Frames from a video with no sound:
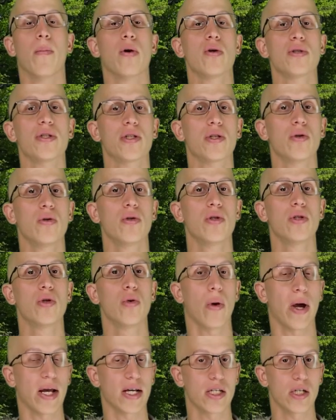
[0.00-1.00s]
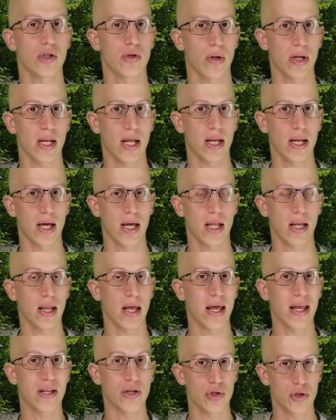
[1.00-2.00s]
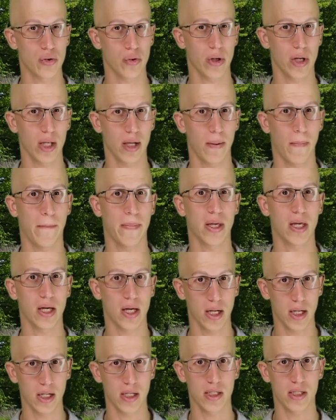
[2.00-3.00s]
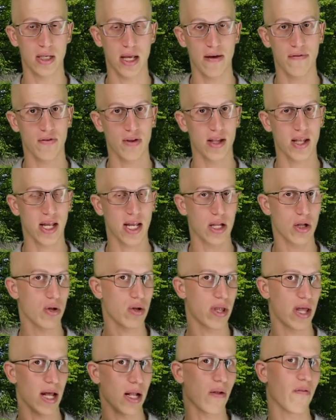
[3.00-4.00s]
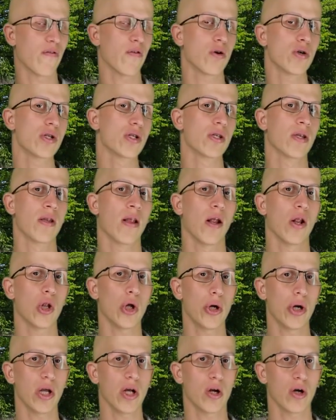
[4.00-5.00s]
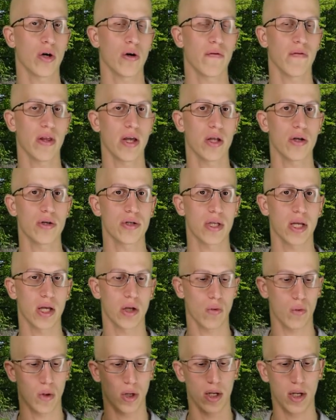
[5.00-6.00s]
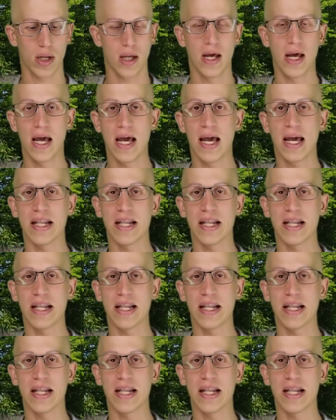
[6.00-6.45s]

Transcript: Most students who actually train at night enjoy it, because after they get through that first learning curve, they understand, one,